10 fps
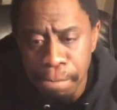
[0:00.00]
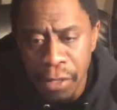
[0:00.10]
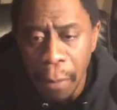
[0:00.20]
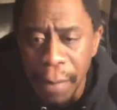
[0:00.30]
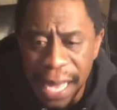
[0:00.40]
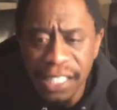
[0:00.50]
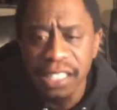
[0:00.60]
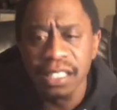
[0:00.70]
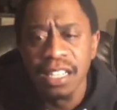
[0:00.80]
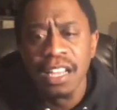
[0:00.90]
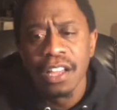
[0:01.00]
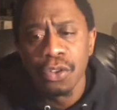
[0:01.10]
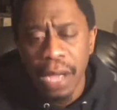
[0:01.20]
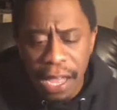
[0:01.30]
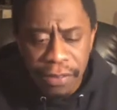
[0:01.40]
Imagine you
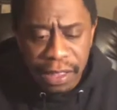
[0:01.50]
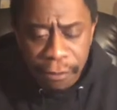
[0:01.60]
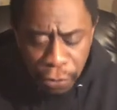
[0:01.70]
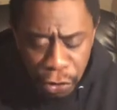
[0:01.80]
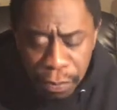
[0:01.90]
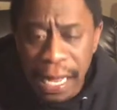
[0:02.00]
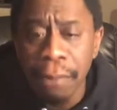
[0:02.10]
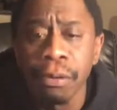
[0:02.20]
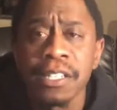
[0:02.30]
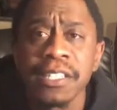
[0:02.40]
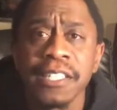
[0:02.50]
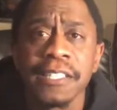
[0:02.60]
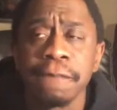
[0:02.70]
having the first black president.